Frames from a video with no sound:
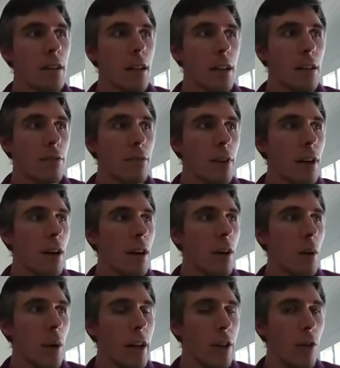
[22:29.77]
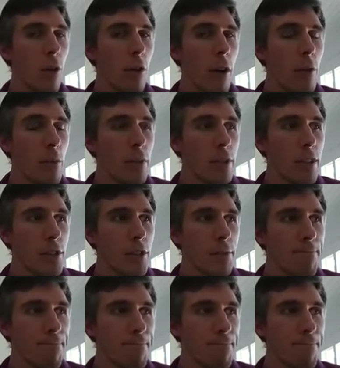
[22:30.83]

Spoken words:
kind of in your own position.